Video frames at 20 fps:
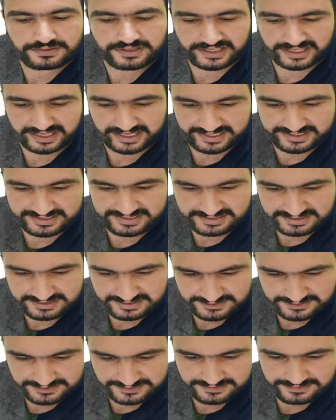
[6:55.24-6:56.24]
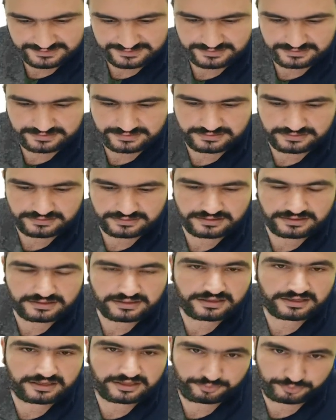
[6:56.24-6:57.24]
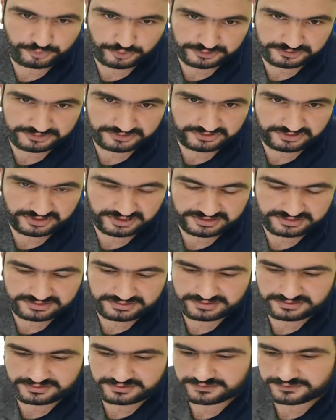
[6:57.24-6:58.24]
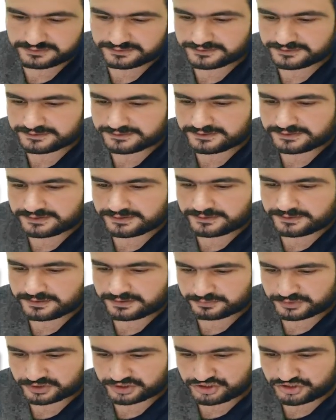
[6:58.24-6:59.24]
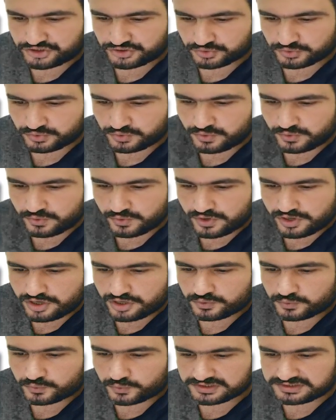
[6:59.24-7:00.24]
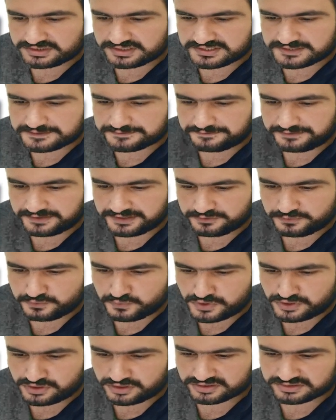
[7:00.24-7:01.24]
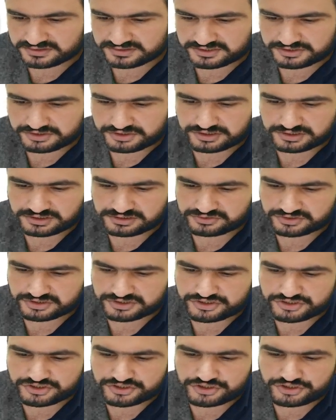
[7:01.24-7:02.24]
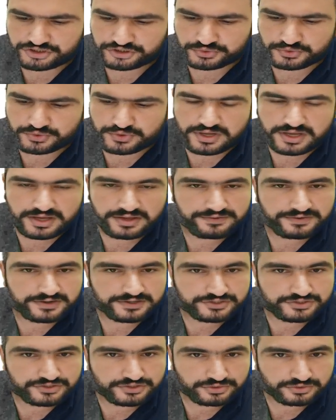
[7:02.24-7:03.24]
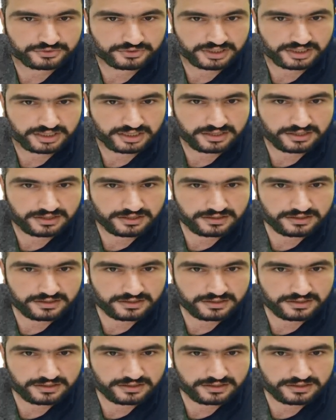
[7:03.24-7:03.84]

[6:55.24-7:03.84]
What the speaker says: Yes, a portrait. Number 2, what does Finn want the children to do in the story?